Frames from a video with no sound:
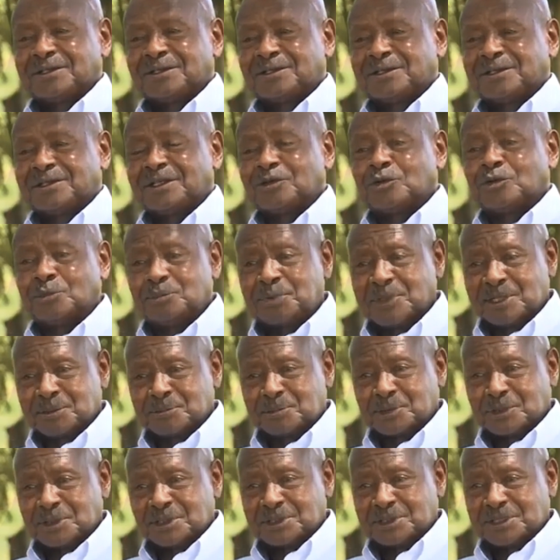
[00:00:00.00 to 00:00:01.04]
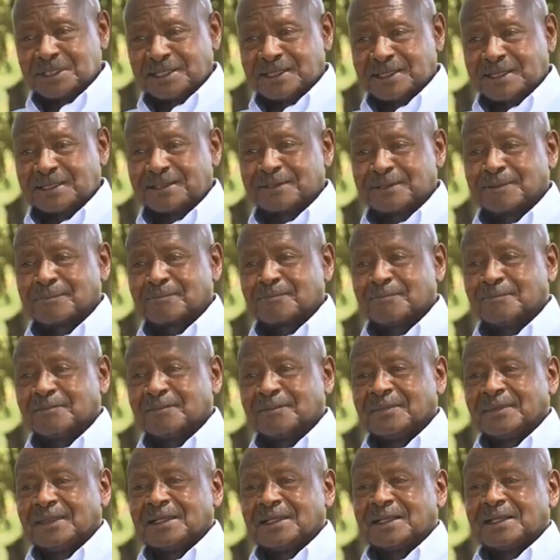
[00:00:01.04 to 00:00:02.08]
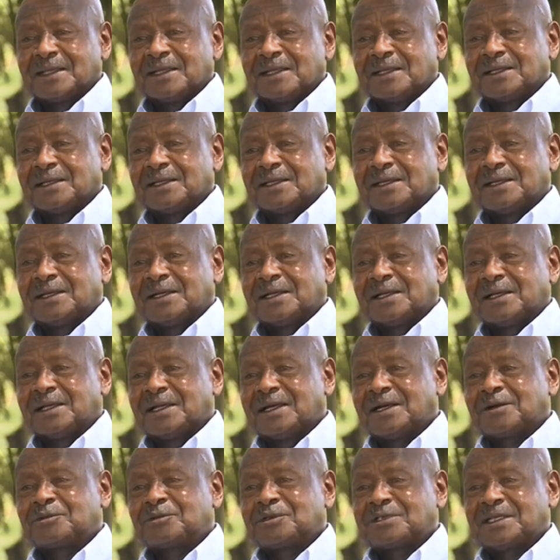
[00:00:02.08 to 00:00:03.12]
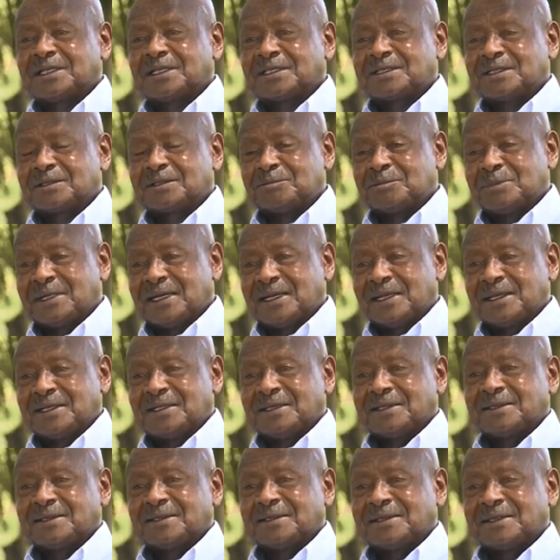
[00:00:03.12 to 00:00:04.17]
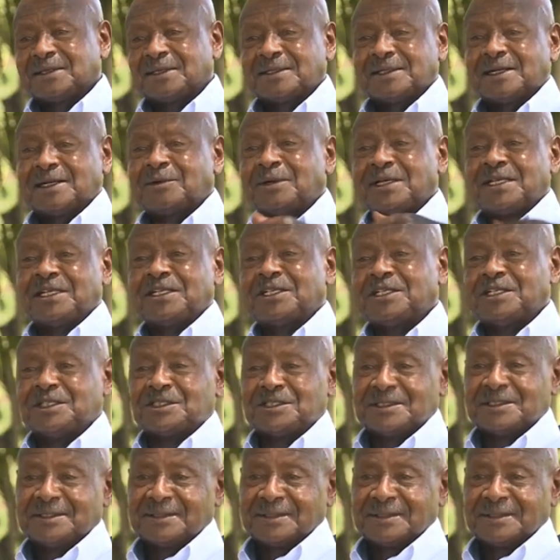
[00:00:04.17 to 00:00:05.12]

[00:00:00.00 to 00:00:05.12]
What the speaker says: the lumpen proletariat are created by our elite,